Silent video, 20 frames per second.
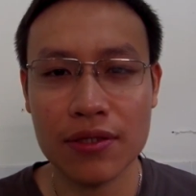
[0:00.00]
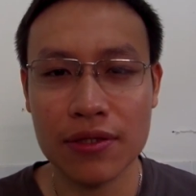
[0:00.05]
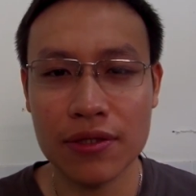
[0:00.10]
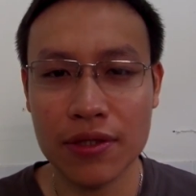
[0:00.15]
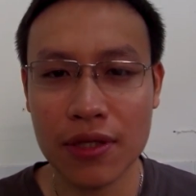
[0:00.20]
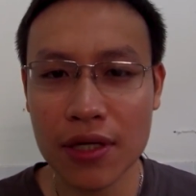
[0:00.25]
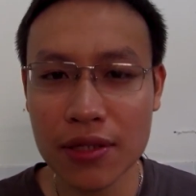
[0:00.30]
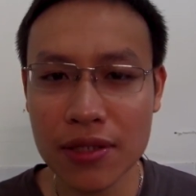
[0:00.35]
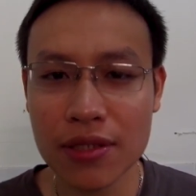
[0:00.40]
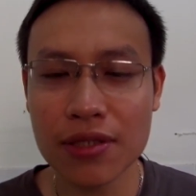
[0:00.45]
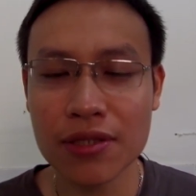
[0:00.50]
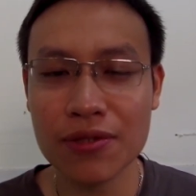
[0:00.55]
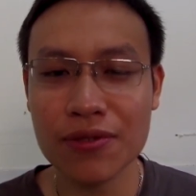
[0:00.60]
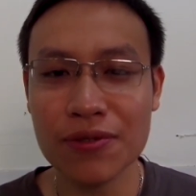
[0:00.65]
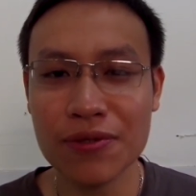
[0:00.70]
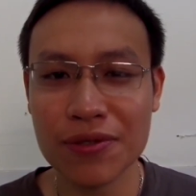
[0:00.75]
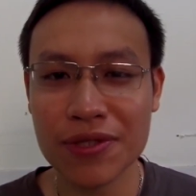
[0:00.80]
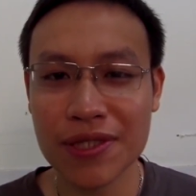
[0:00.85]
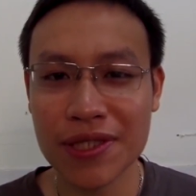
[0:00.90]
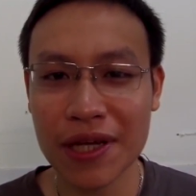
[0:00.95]
Does the
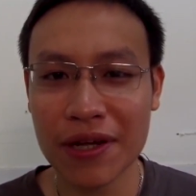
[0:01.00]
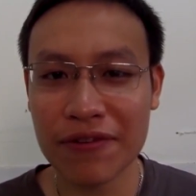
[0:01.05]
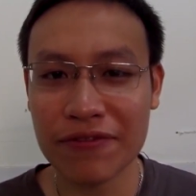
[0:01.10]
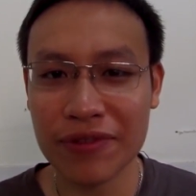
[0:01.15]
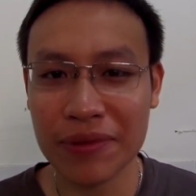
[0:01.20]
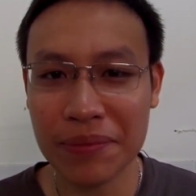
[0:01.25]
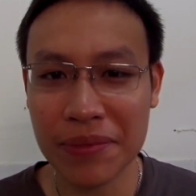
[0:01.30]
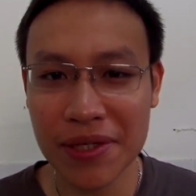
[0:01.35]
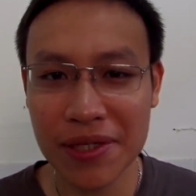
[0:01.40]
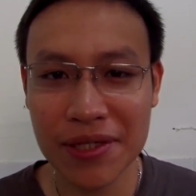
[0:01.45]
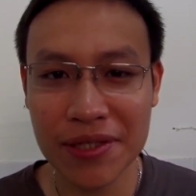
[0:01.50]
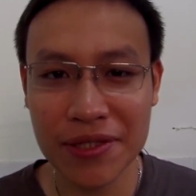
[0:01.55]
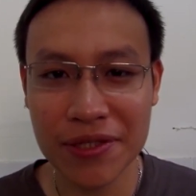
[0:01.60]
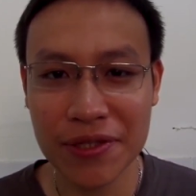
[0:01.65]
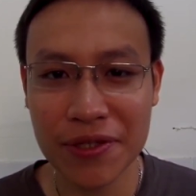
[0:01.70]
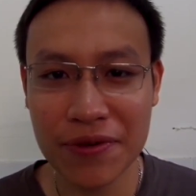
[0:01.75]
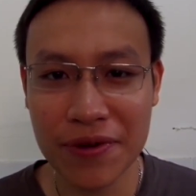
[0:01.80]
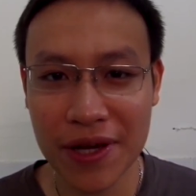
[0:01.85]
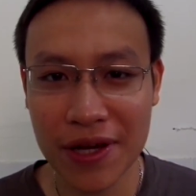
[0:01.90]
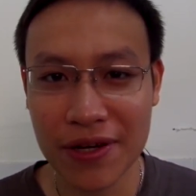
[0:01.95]
school sound familiar
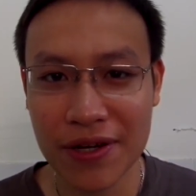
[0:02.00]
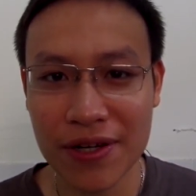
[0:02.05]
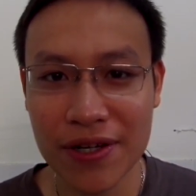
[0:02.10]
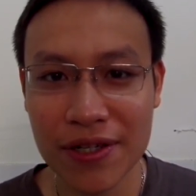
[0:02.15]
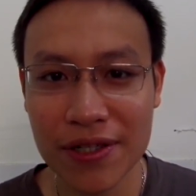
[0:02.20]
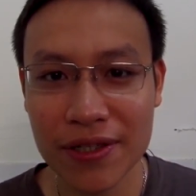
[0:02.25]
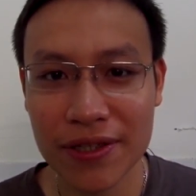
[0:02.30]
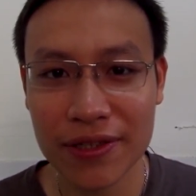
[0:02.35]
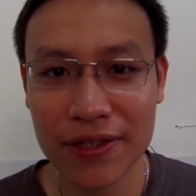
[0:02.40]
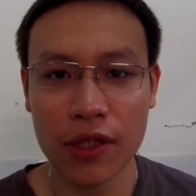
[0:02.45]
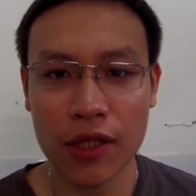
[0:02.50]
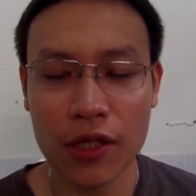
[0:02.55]
to you at all?